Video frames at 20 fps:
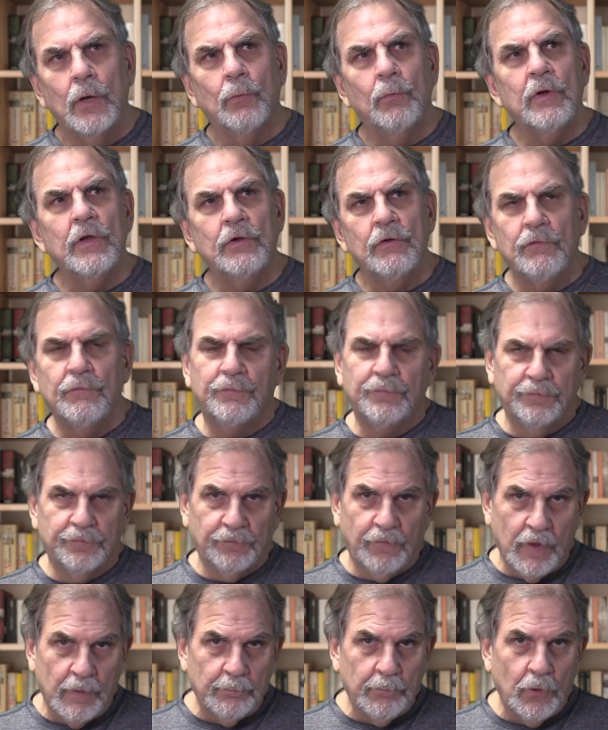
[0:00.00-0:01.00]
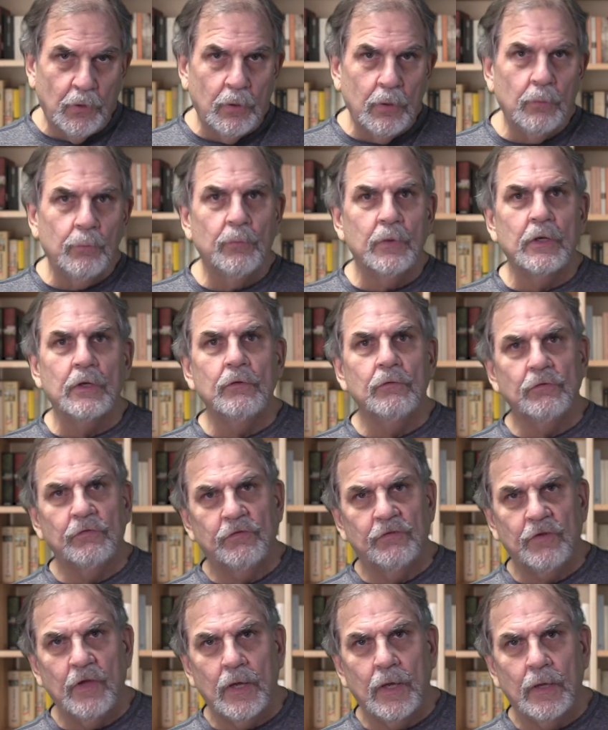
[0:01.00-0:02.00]
we do fumble, we do
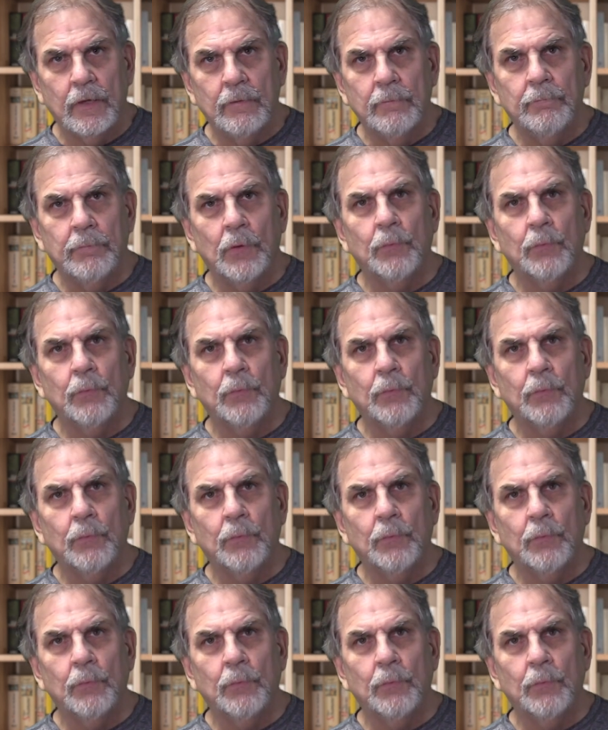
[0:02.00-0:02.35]
sin,